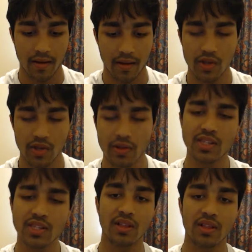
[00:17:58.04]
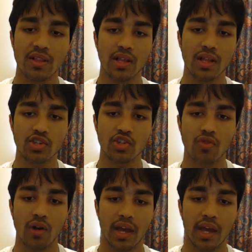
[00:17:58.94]
So let's
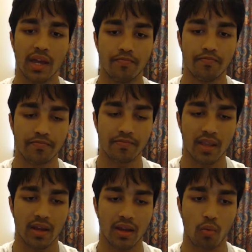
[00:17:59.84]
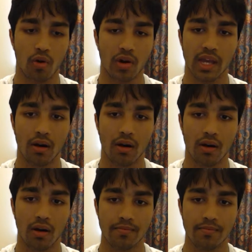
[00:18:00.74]
try working
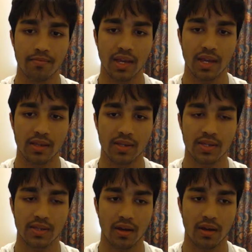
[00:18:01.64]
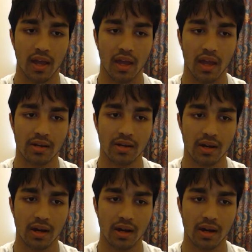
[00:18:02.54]
on some things, and